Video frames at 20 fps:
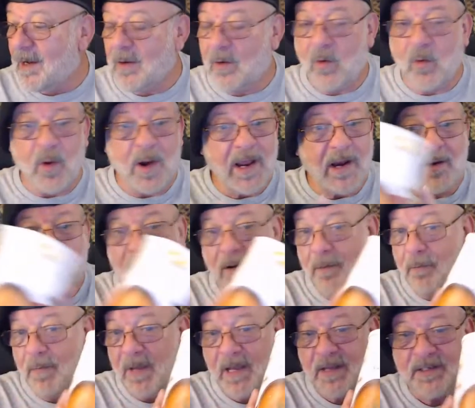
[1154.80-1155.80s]
Great
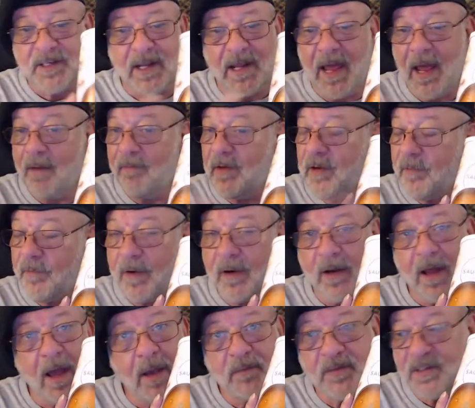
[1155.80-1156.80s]
on meats, and they have different
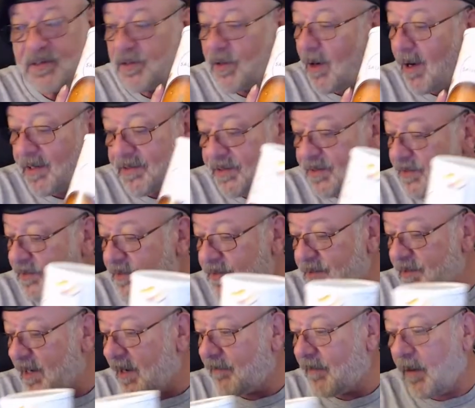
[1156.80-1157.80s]
types of sauces and
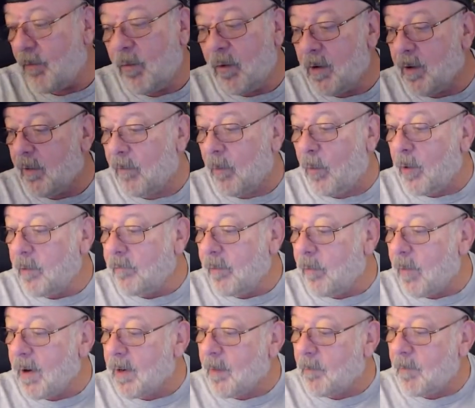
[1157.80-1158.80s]
stuff. I really
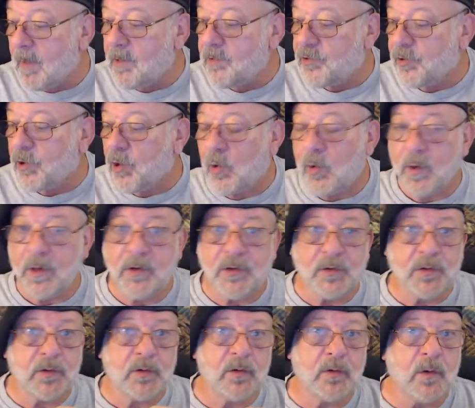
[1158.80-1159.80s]
recommend you going
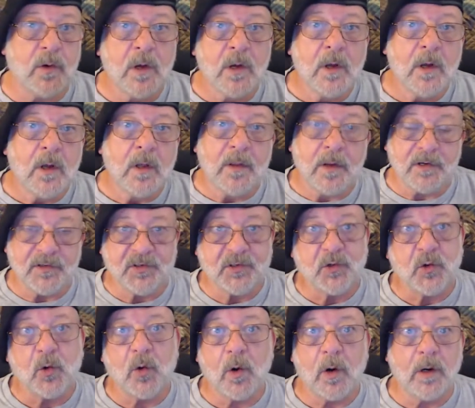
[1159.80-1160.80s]
to their
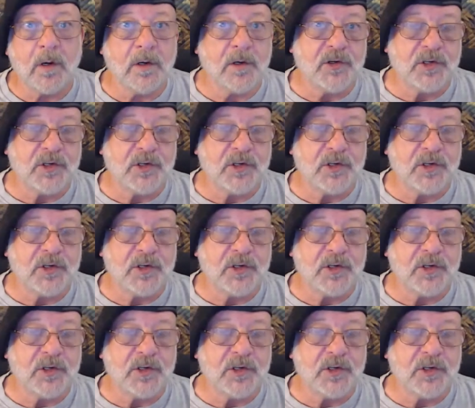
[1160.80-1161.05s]
store.